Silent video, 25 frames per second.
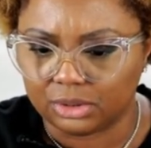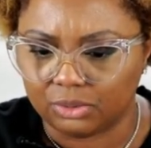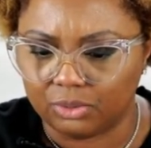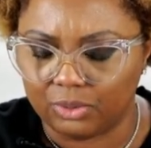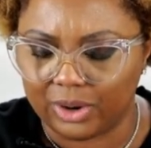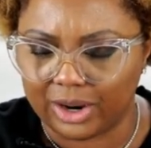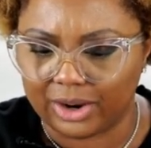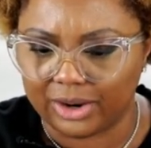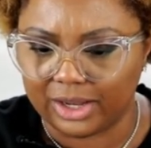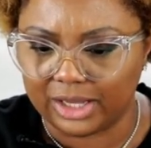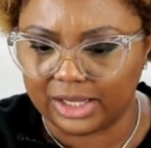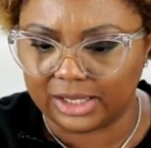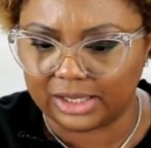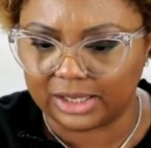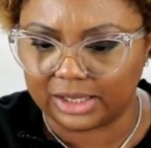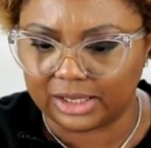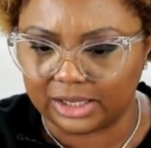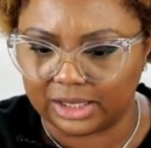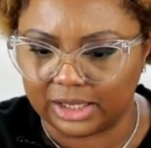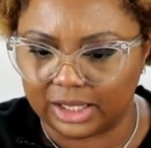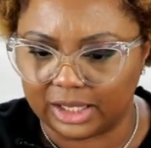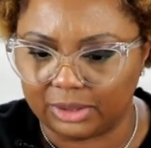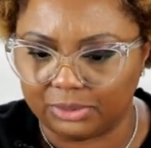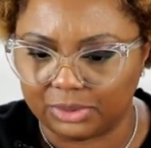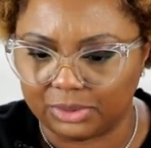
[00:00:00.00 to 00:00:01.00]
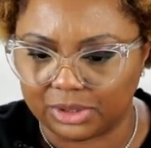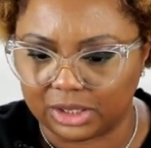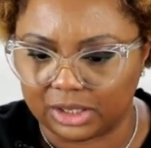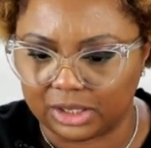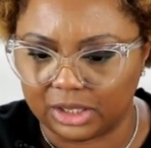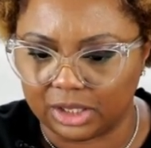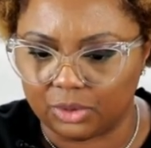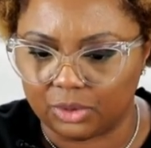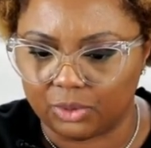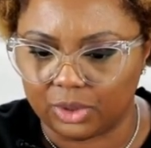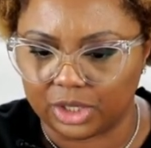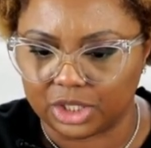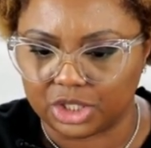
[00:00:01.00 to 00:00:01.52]
Where is it? It was a
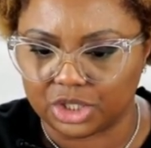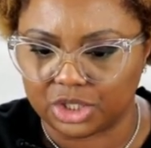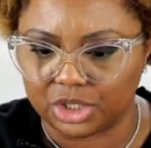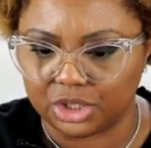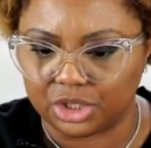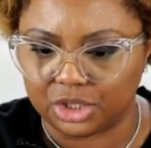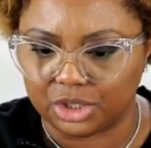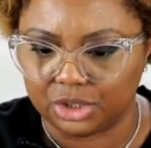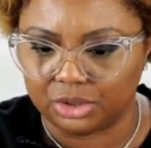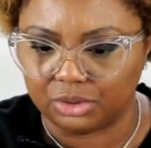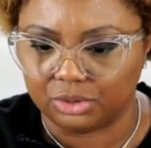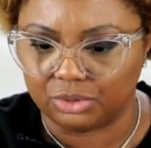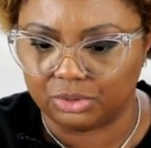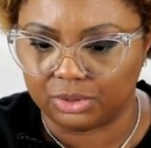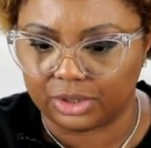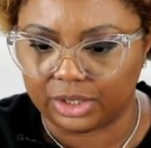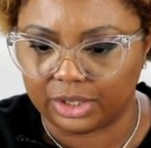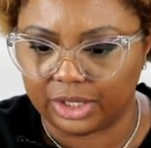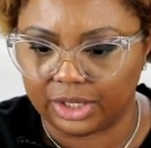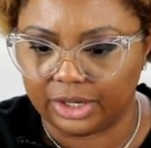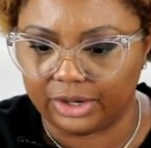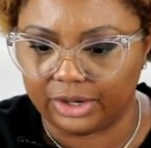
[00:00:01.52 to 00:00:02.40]
good question too.